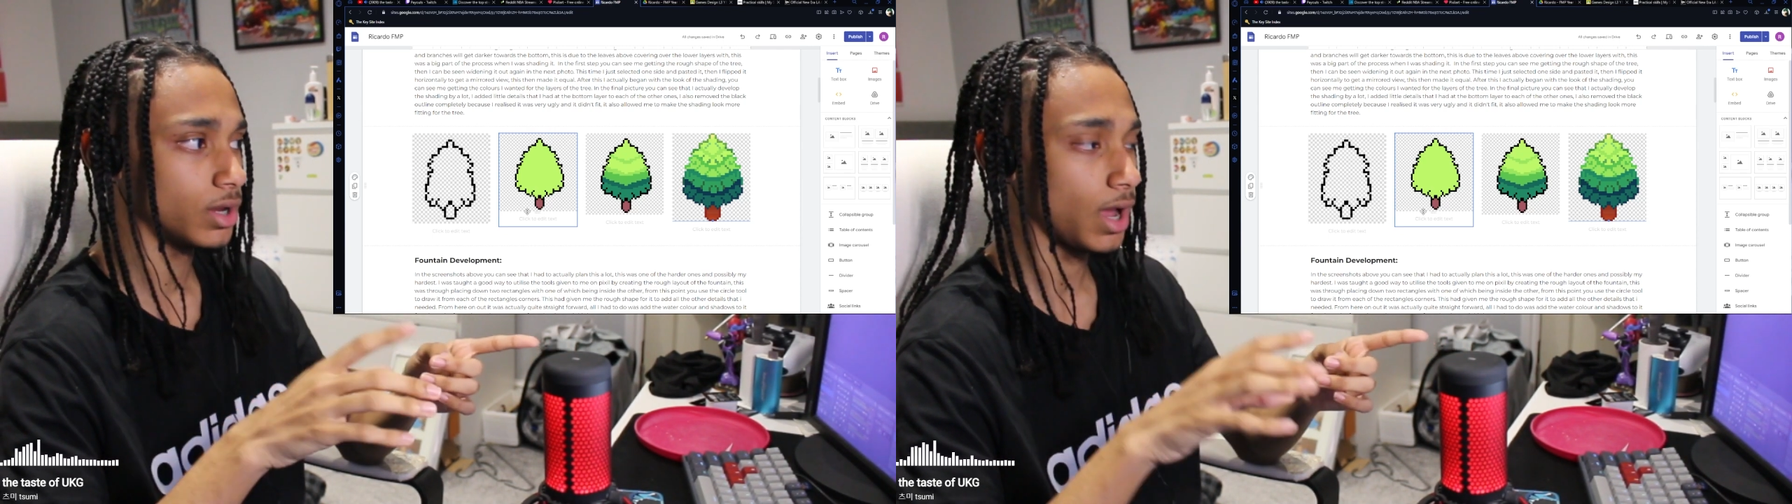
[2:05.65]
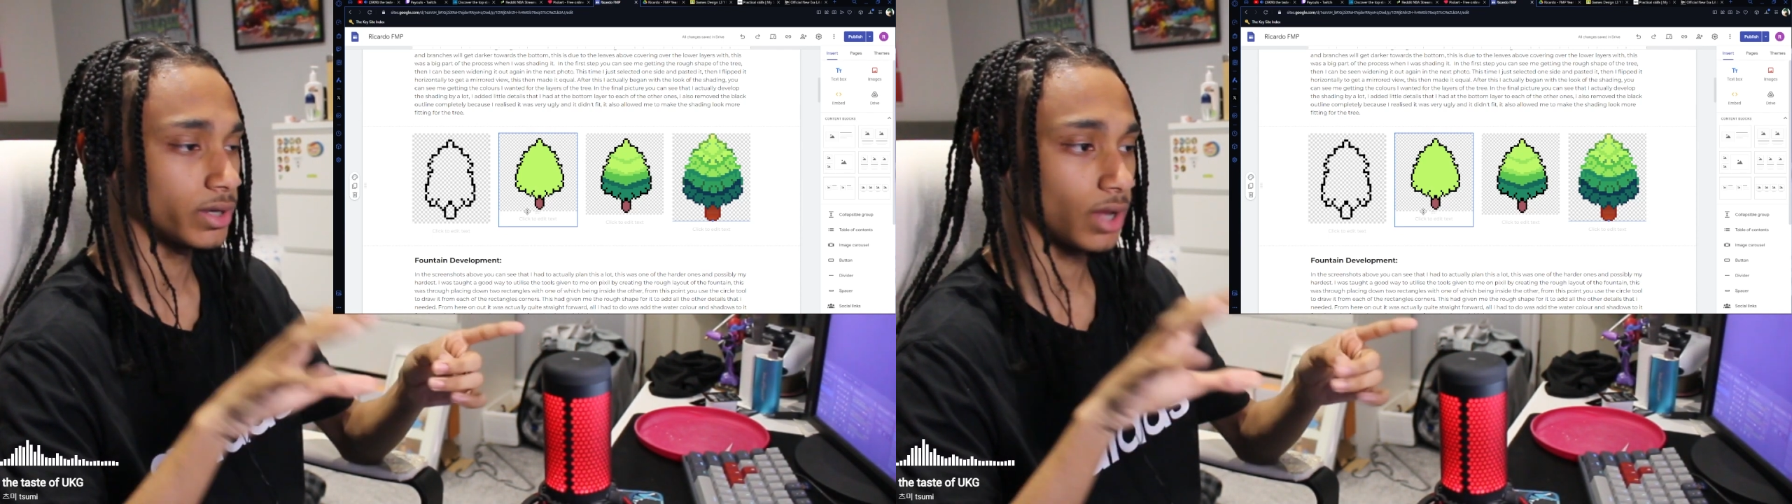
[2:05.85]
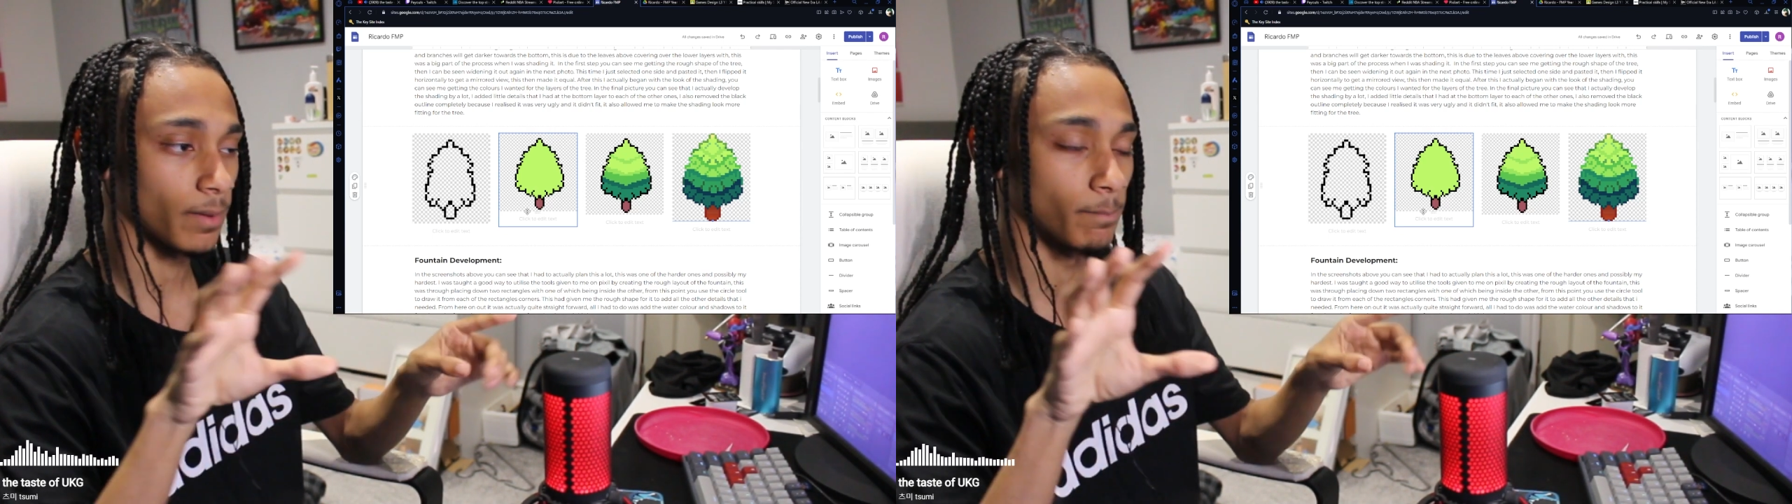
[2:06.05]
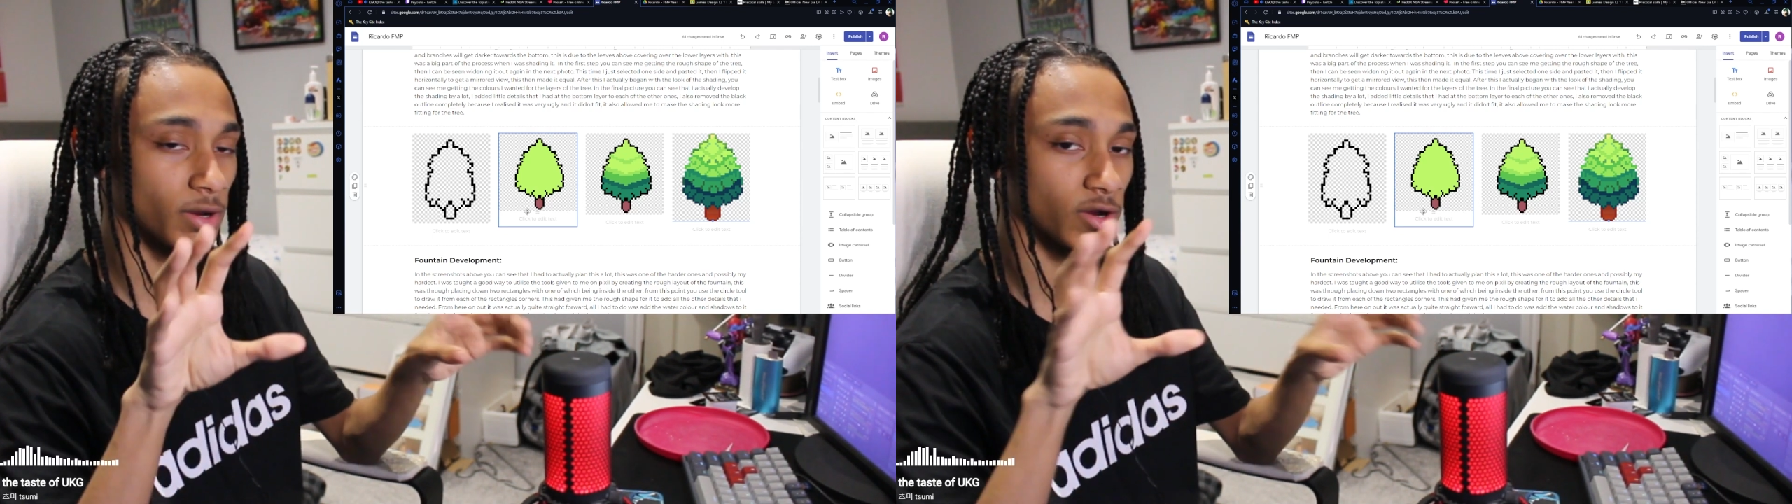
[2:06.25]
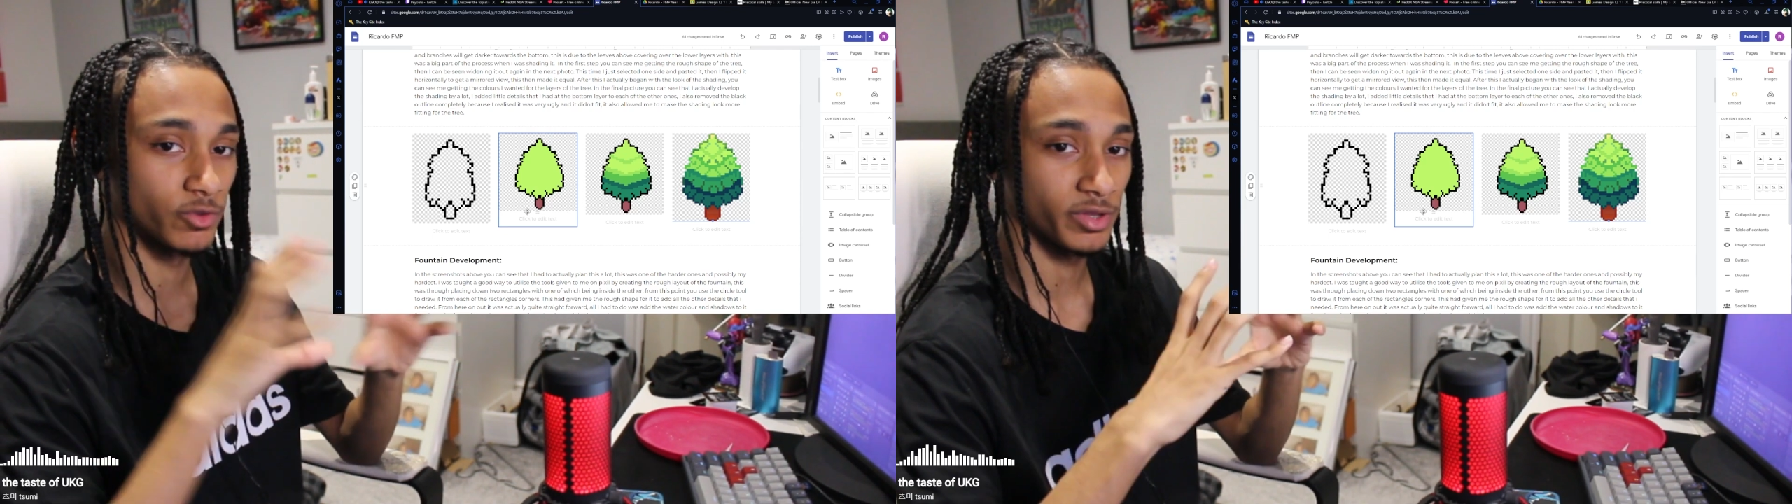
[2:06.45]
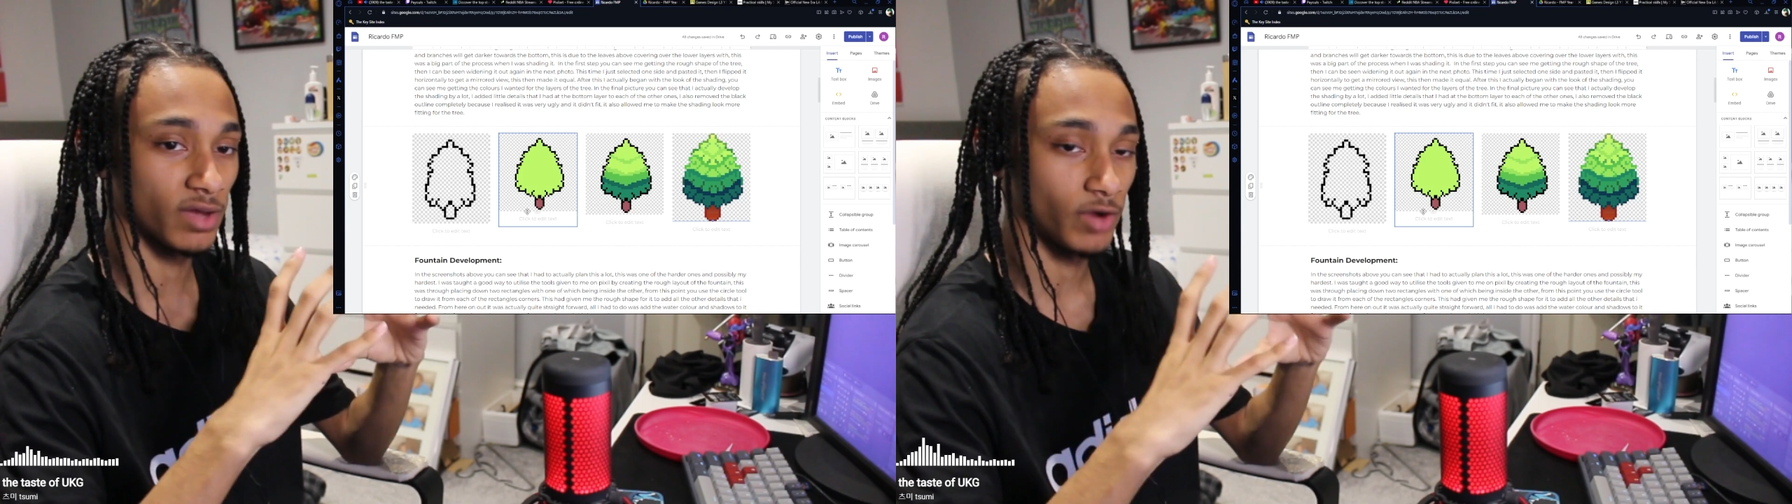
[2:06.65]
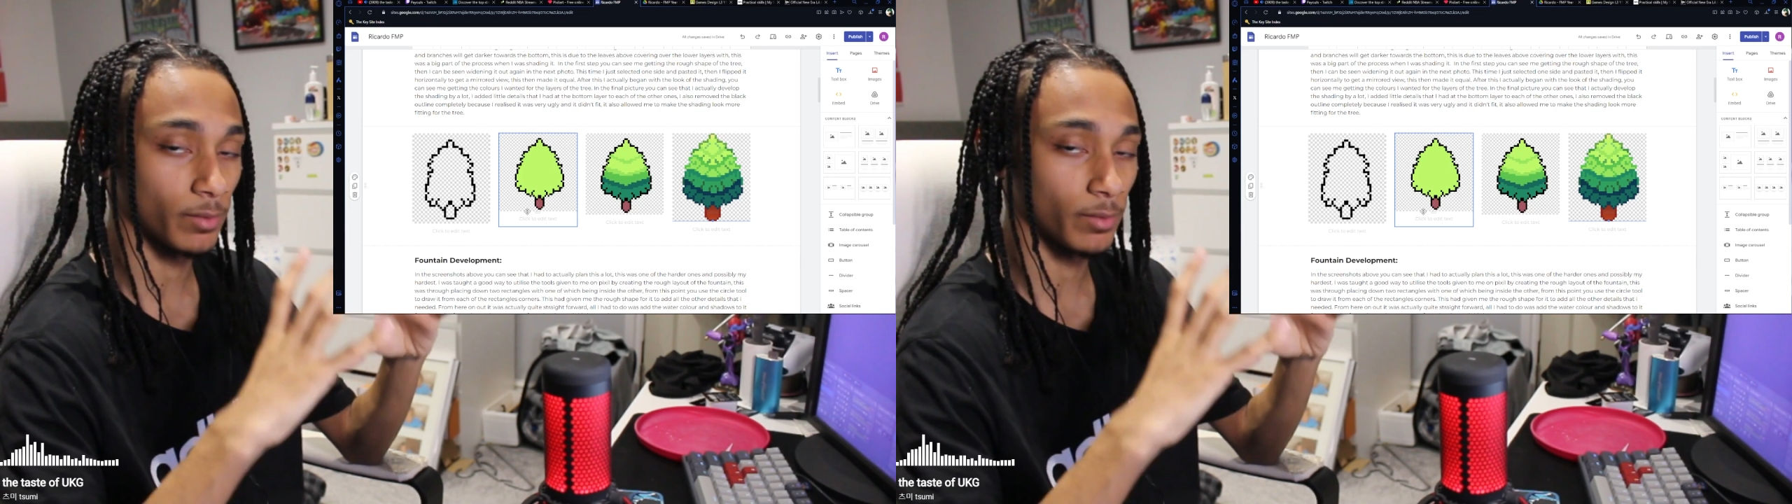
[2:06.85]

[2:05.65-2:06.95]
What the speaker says: and I mirrored them together.